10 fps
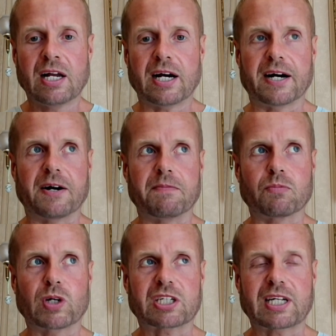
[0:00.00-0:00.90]
um,
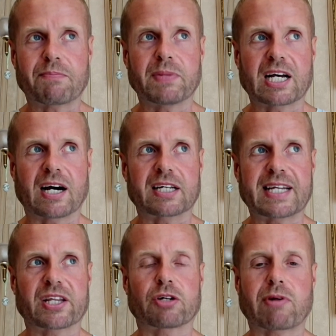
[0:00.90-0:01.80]
which led me kind of
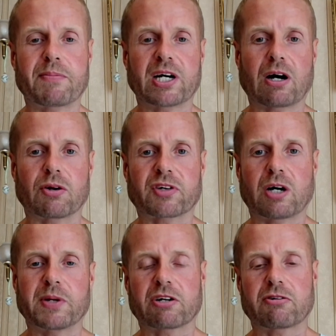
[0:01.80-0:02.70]
down the rabbit hole of
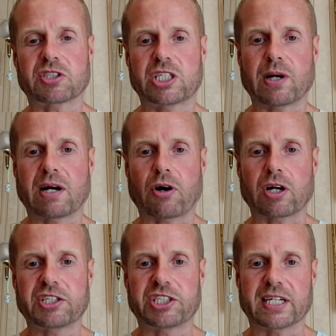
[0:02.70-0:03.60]
coming across
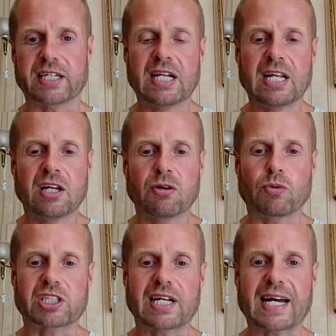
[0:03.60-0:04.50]
ufology,
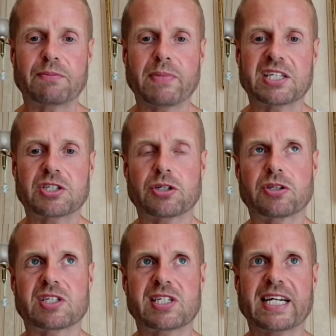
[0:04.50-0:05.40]
which led me to
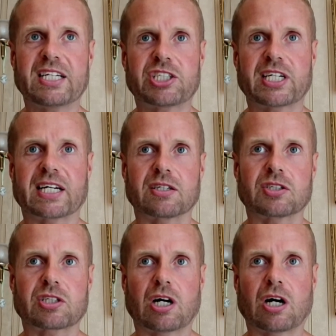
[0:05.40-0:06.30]
the
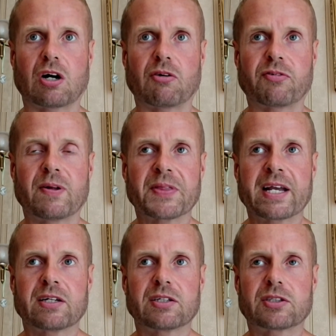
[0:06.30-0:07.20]
teachings of
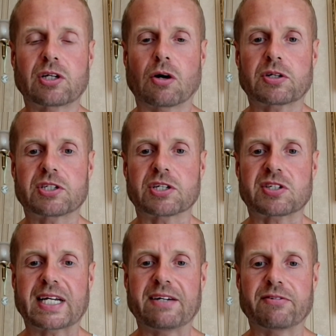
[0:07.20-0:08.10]
Dr.
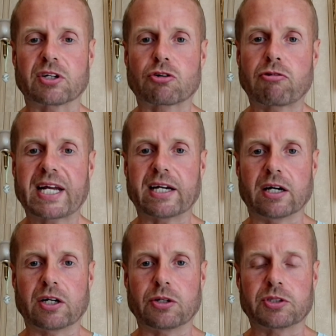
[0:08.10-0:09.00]
Steven
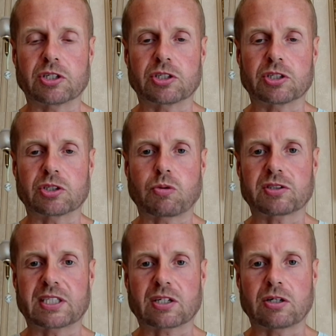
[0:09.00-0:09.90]
Greer, who does what's
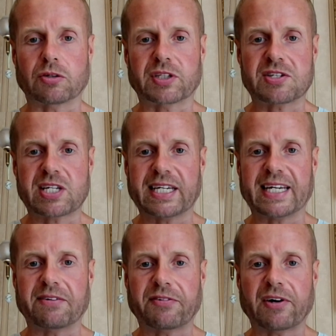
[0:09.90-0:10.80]
this called this
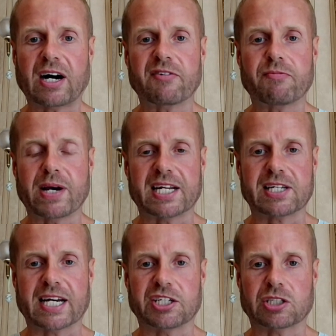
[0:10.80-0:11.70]
CE5
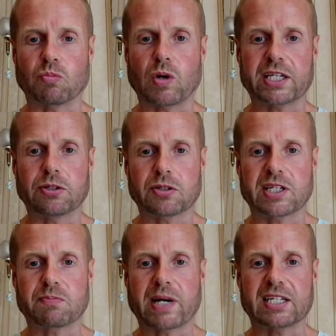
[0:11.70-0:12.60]
meditation, where you do this
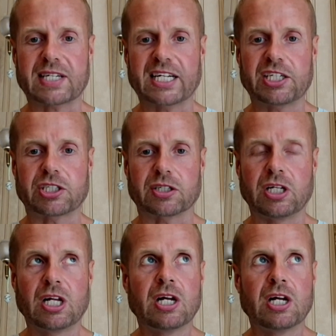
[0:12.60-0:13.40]
meditation